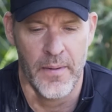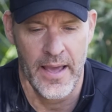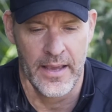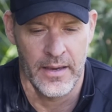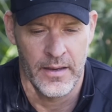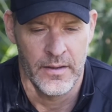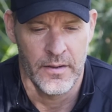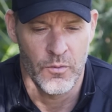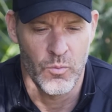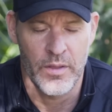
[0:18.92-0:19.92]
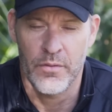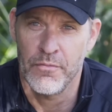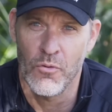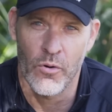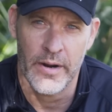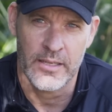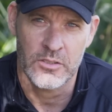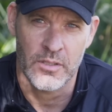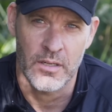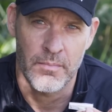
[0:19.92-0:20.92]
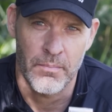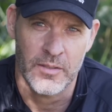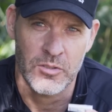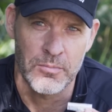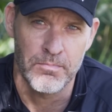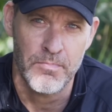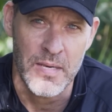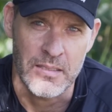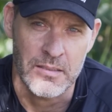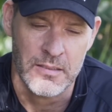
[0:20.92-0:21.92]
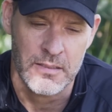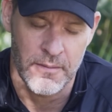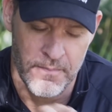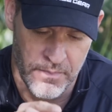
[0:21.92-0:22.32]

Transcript: bag with 4 extra metal beads.